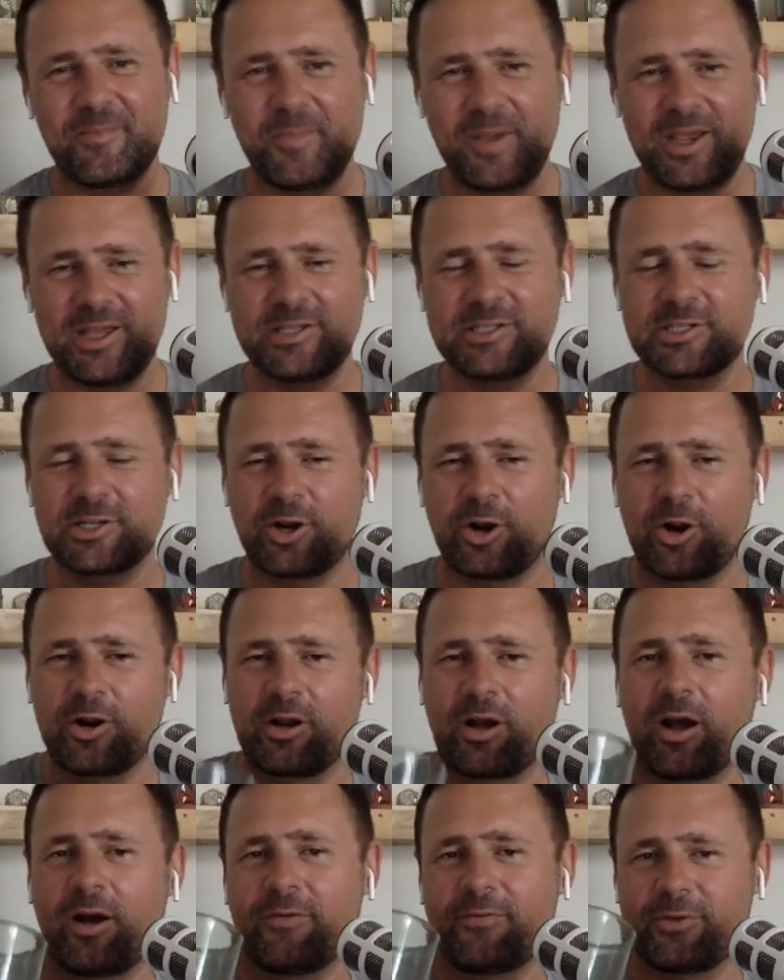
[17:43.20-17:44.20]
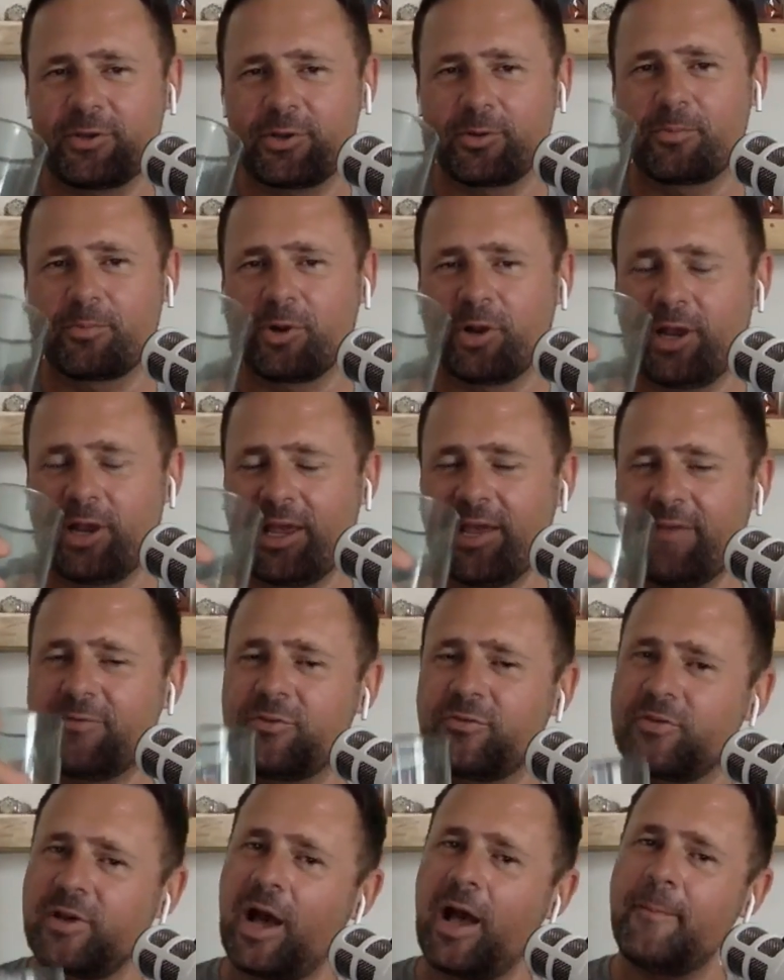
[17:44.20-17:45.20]
Magecart off of your brain. If
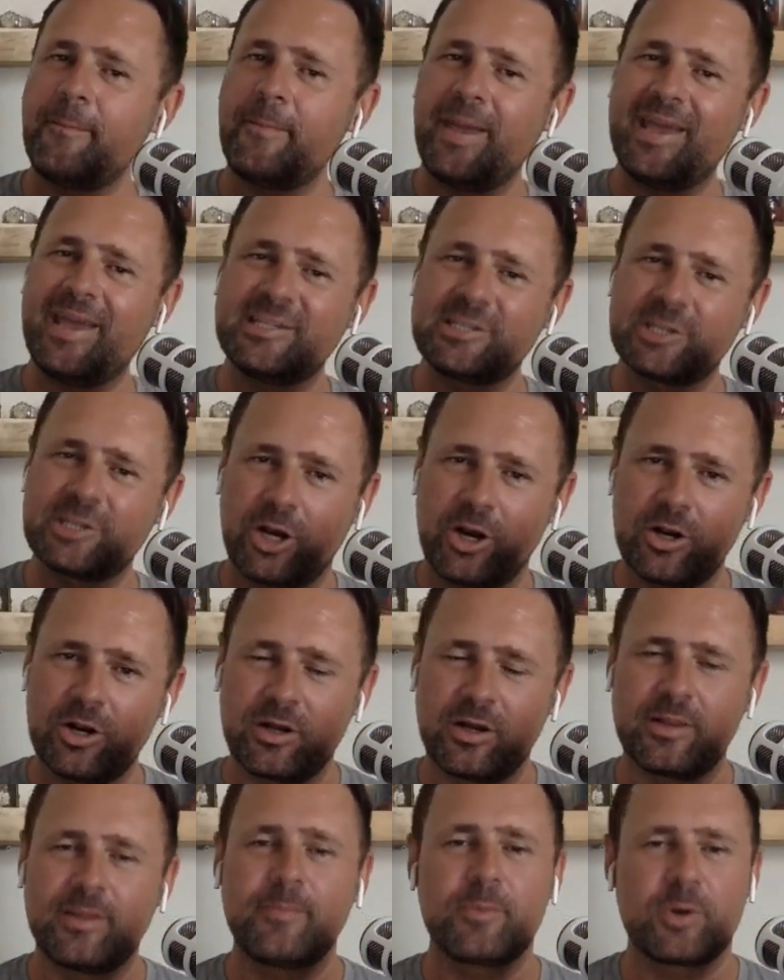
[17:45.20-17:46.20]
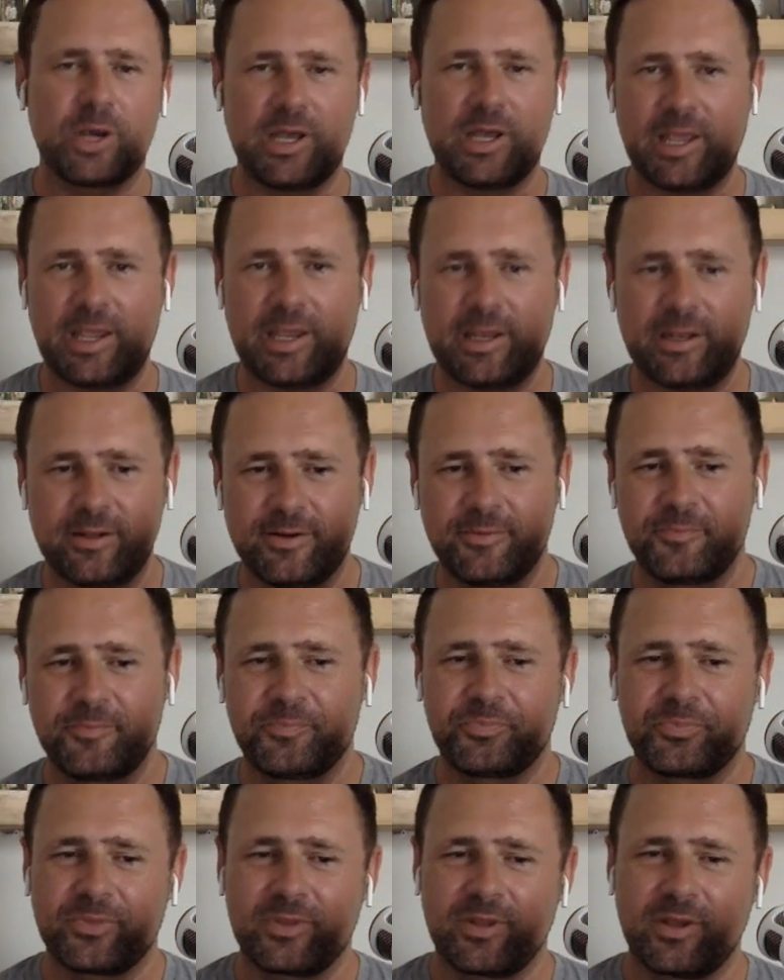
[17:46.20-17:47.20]
you've got Magecart on the brain,
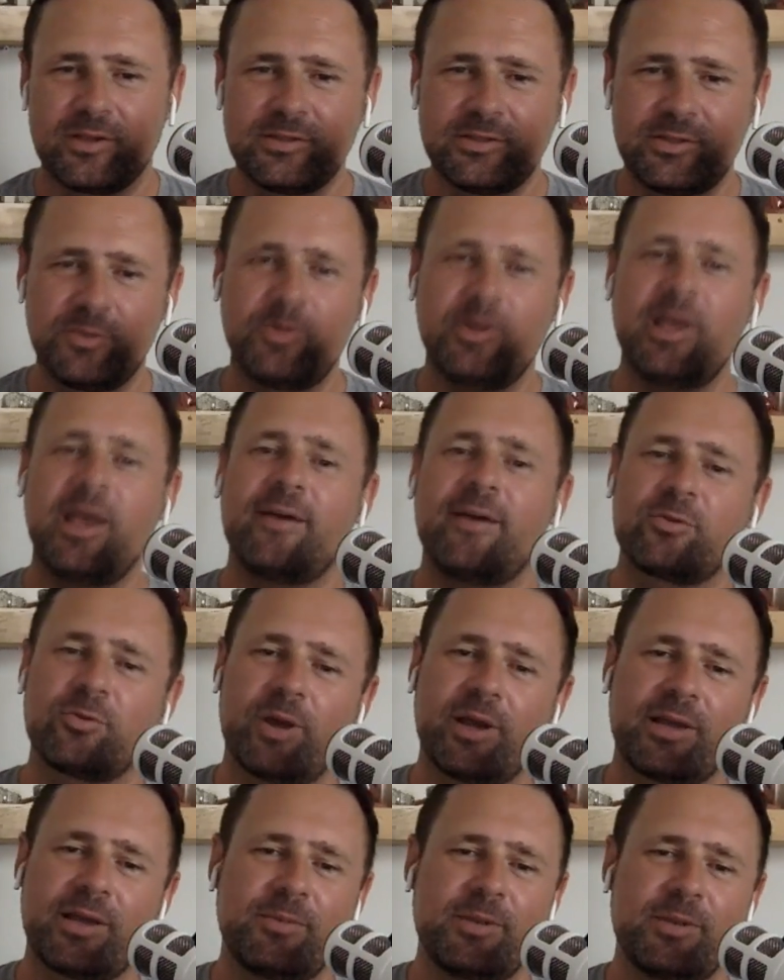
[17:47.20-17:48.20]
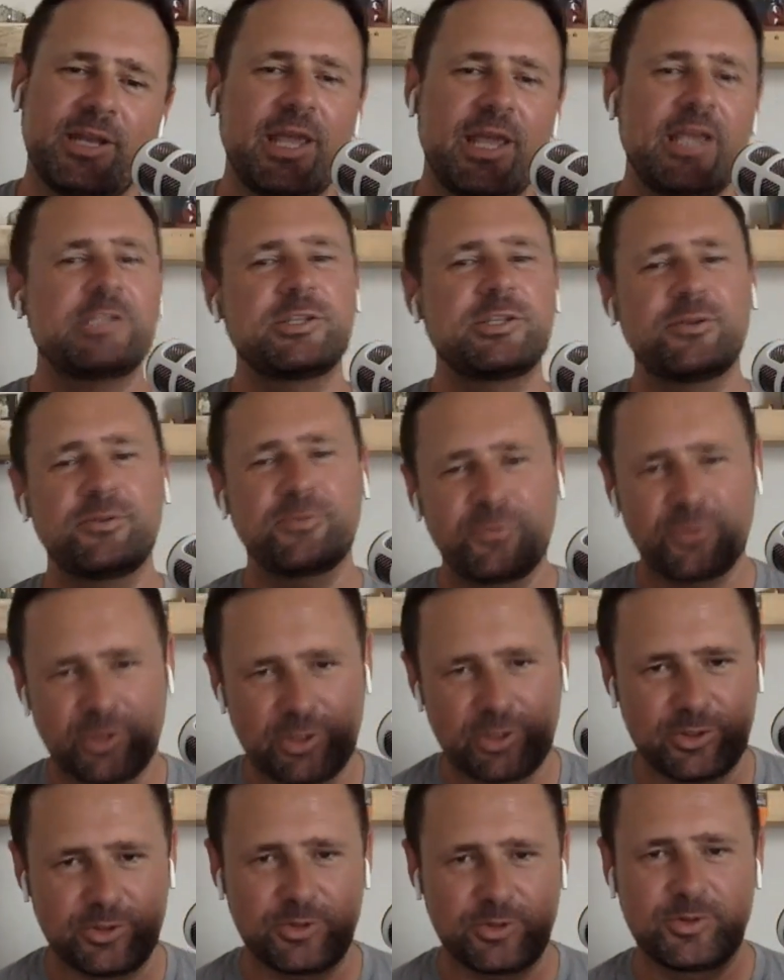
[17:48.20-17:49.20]
do we have a recommendation for you?